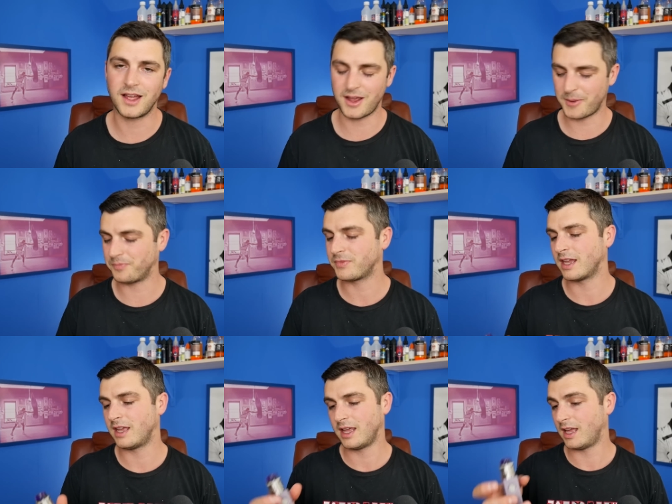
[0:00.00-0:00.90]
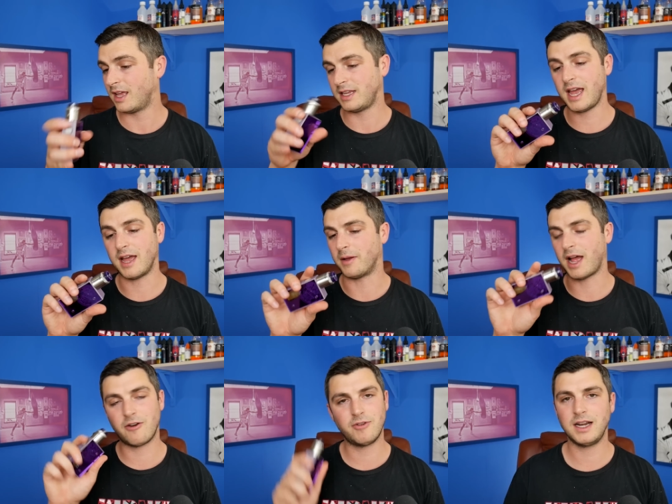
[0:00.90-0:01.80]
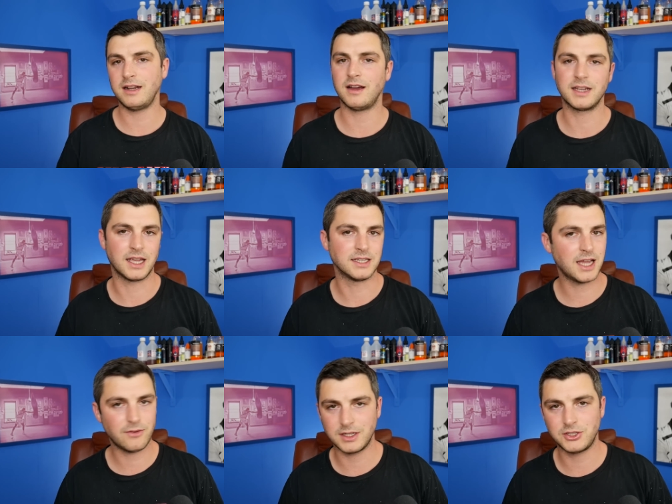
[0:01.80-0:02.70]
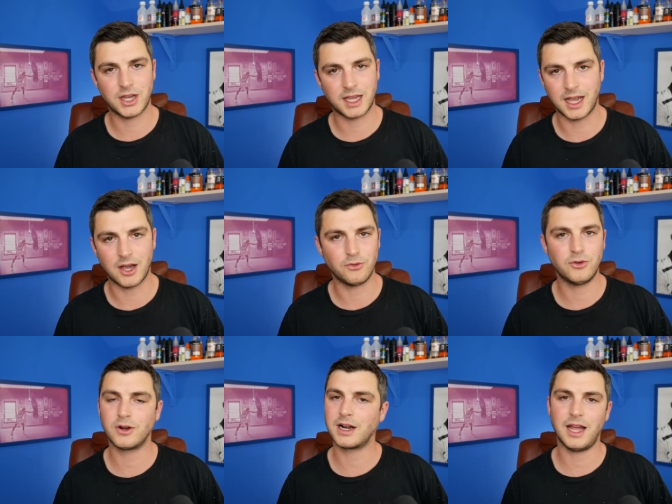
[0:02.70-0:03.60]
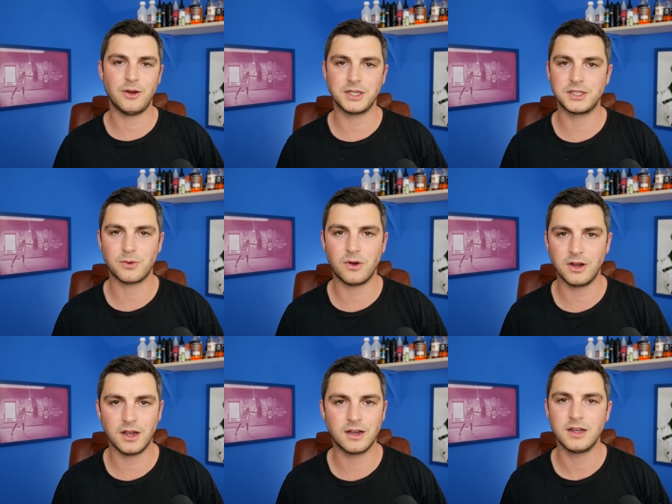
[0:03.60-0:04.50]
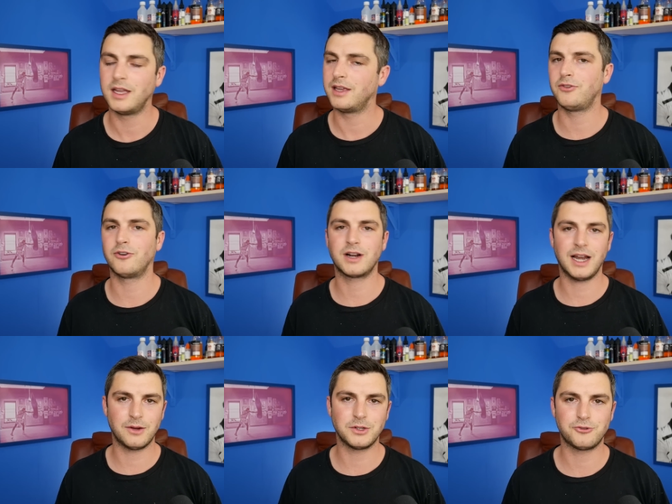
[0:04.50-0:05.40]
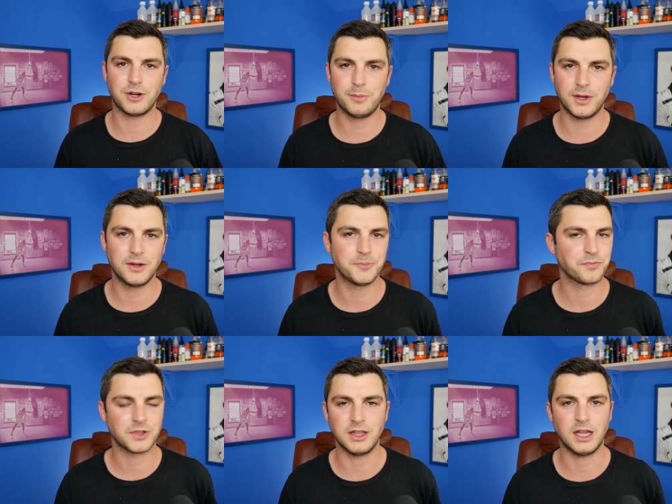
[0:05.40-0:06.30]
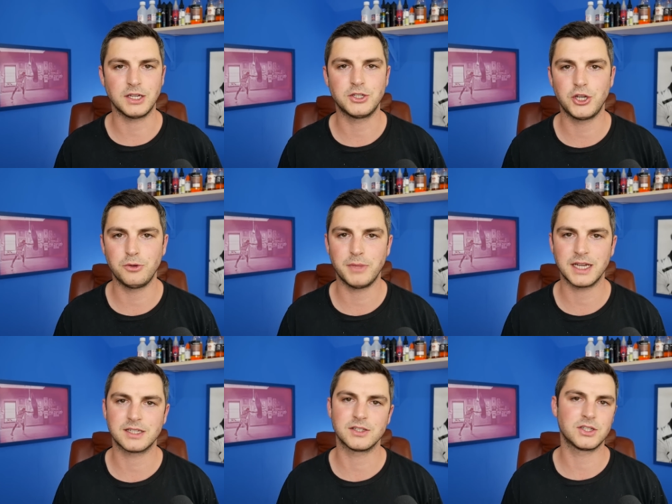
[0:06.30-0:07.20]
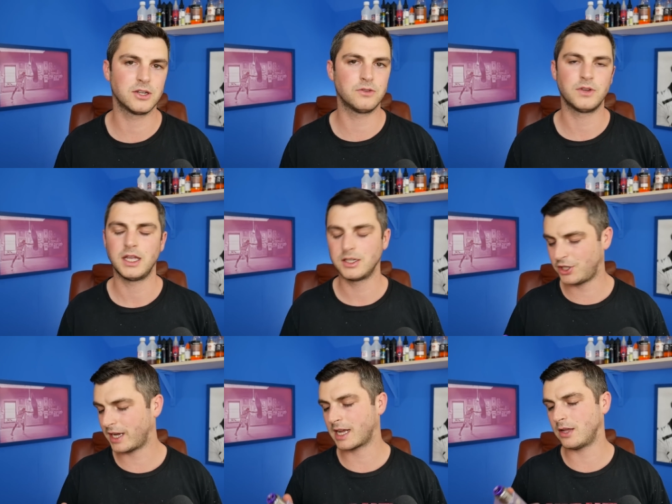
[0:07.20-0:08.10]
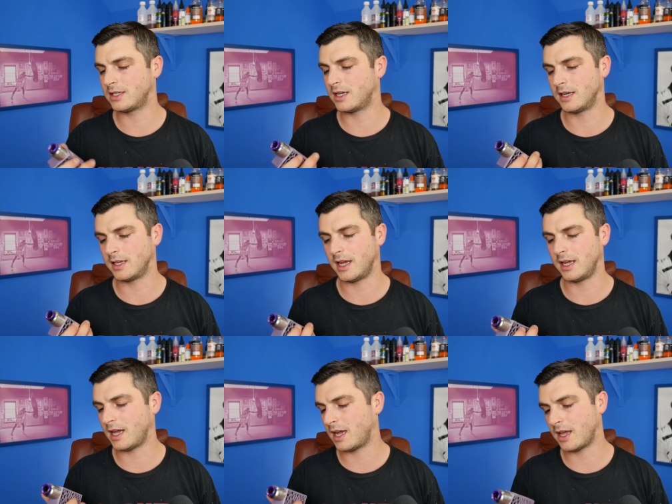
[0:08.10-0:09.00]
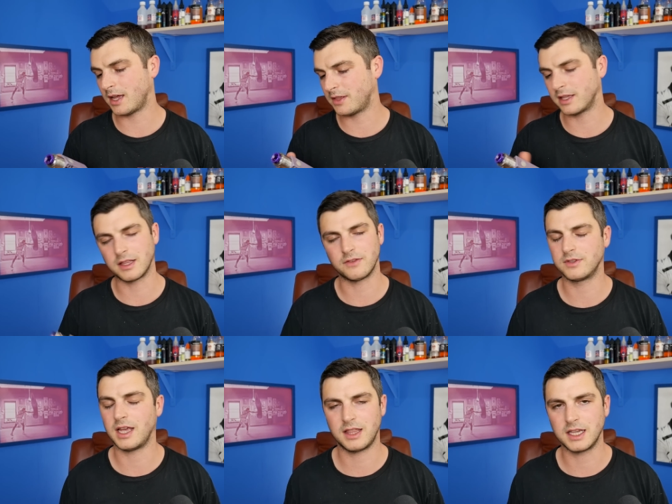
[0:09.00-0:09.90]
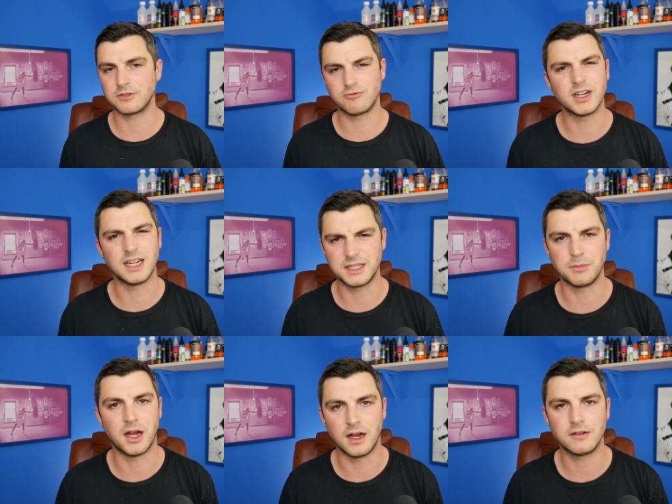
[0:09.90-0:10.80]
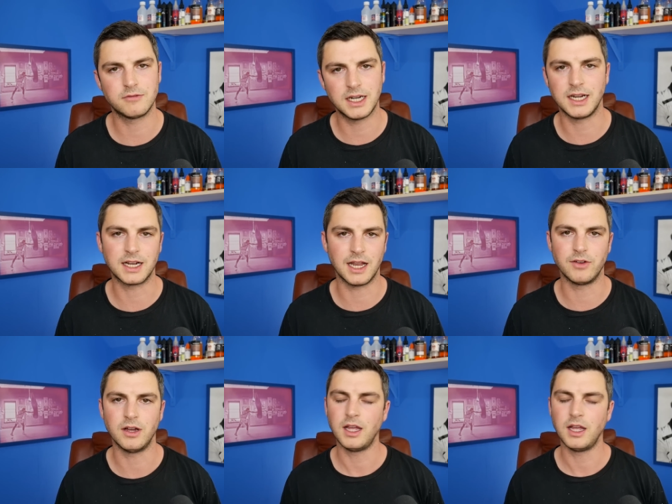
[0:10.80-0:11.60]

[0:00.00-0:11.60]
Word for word: Um, yeah, I really like it. Definitely check it out. If you're a cloudy squonker, if you're a cloudy dripper, you like your tube mechs and stuff, check out this RDA. Uh, I think they I think it's really smart, really clever.